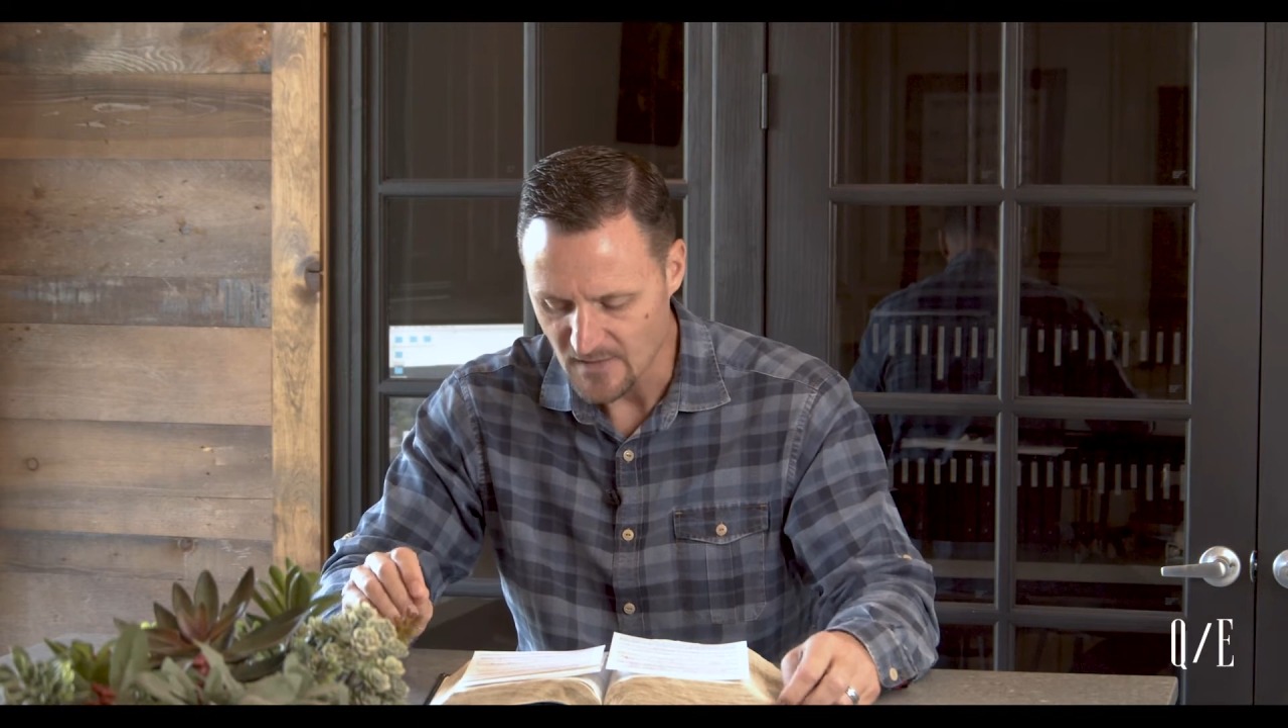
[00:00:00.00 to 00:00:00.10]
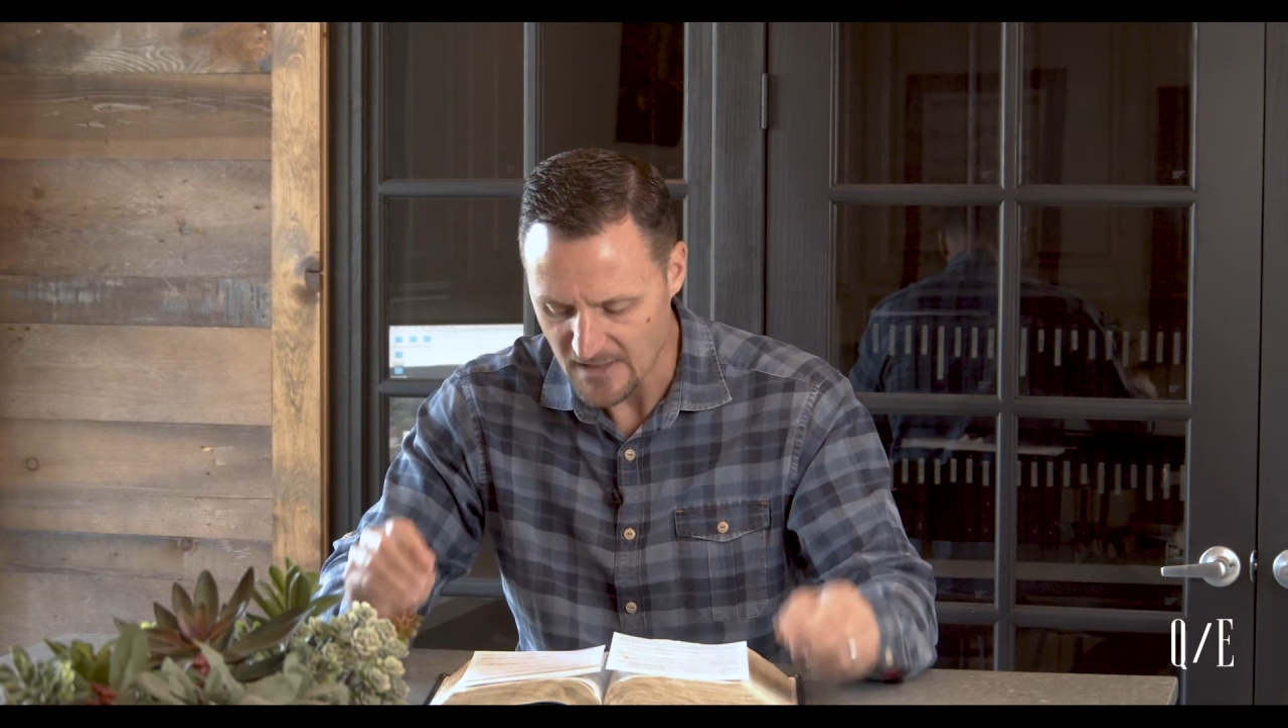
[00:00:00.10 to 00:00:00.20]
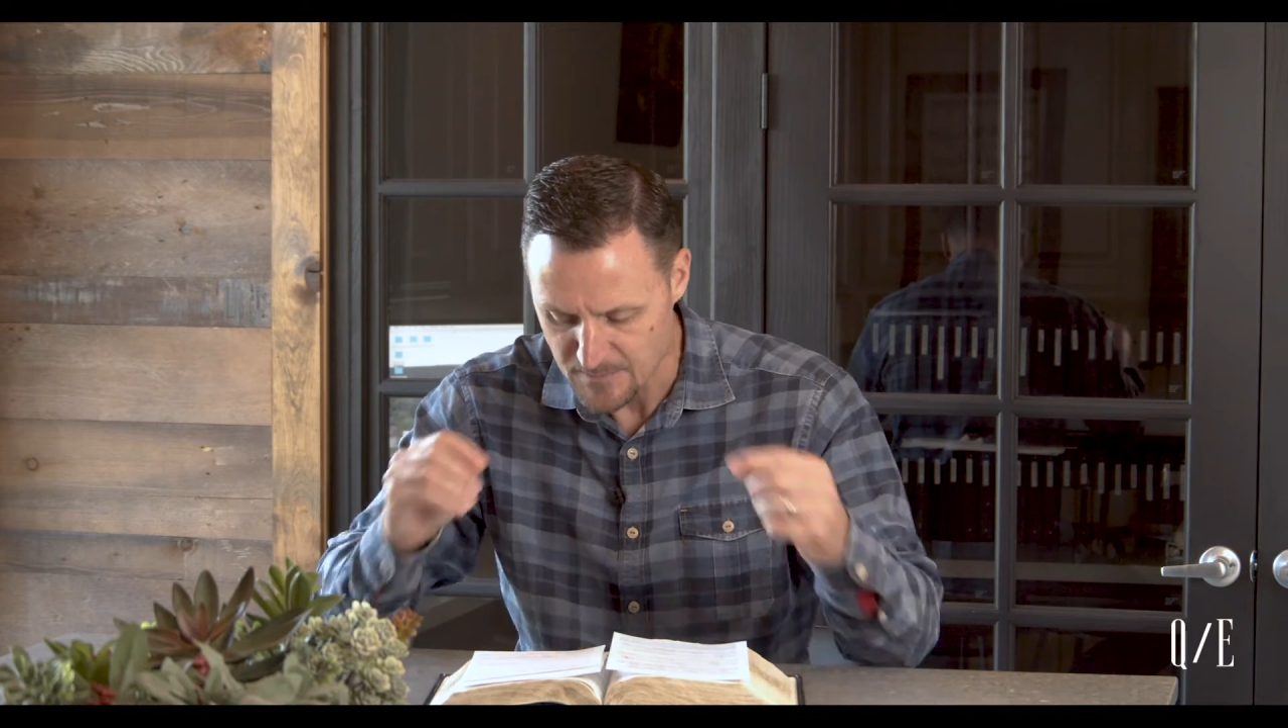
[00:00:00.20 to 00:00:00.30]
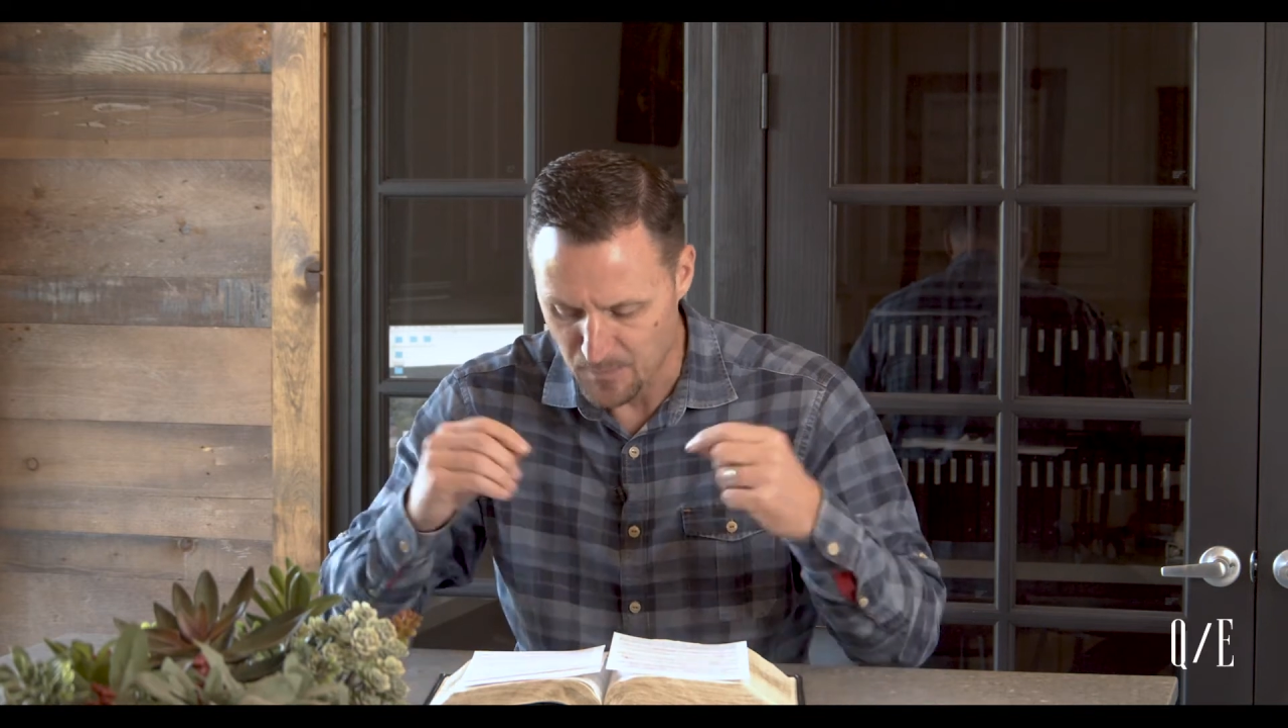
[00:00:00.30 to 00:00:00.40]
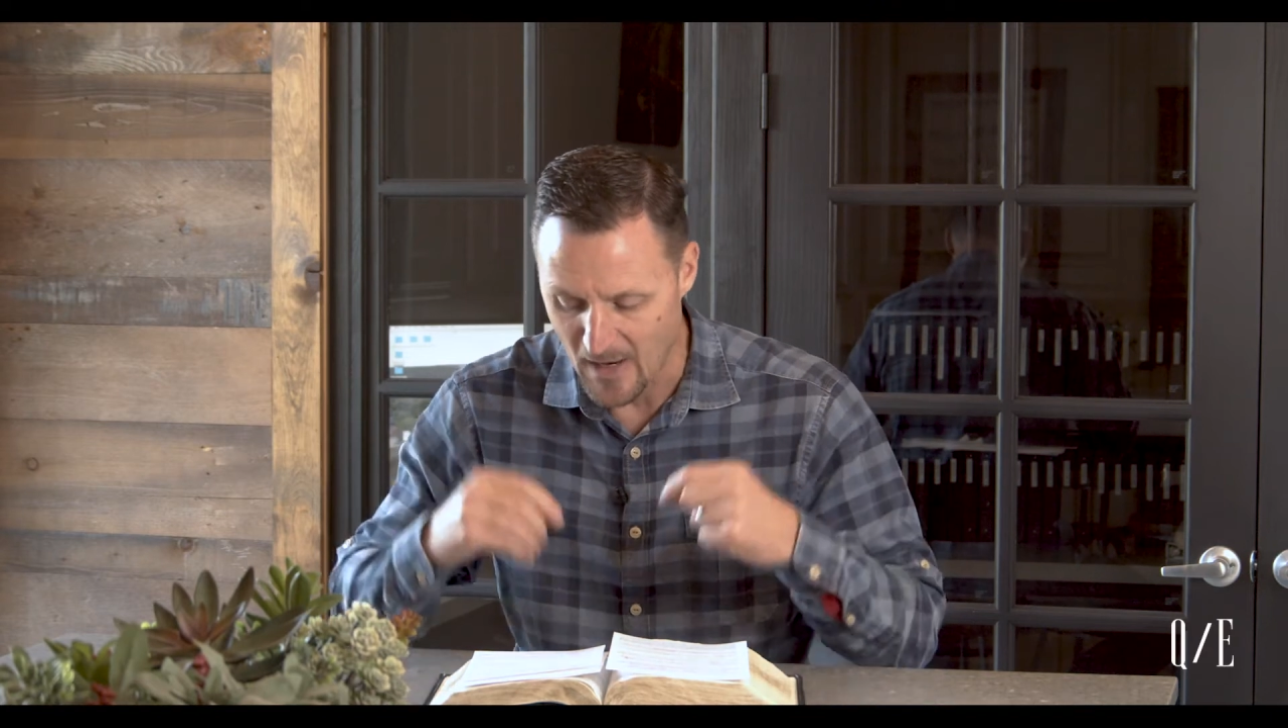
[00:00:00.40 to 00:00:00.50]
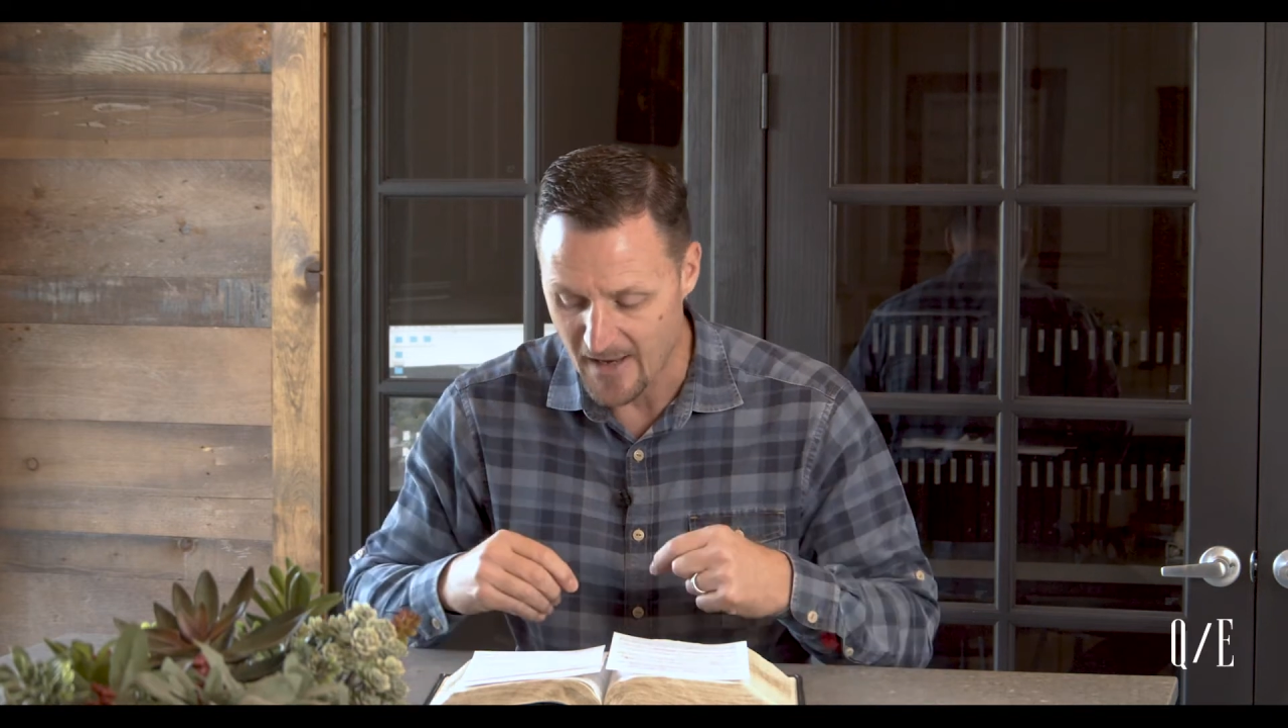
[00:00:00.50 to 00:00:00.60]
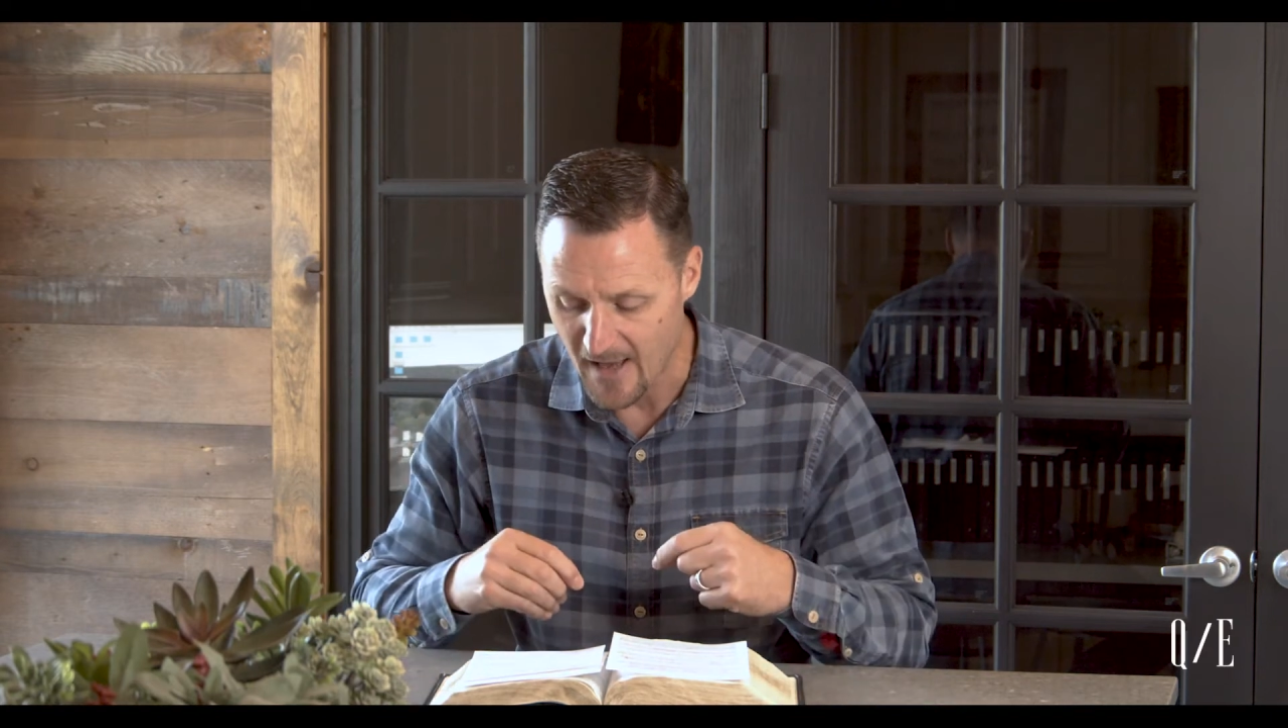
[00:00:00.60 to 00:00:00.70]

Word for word: It's by